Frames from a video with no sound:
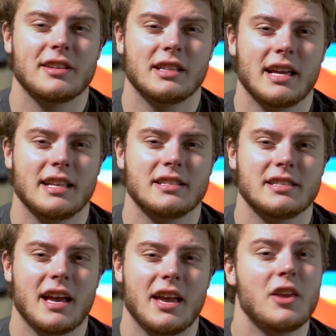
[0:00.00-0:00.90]
a lens
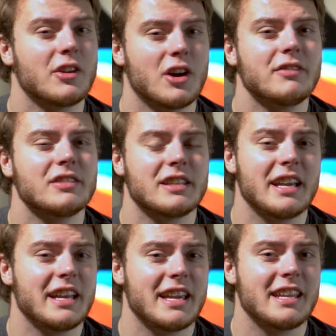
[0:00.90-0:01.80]
that you can often
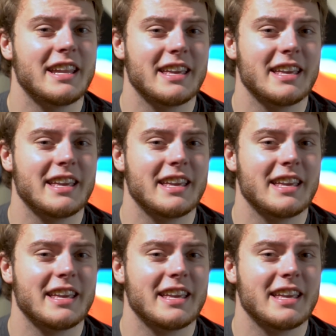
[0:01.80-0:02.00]
get in a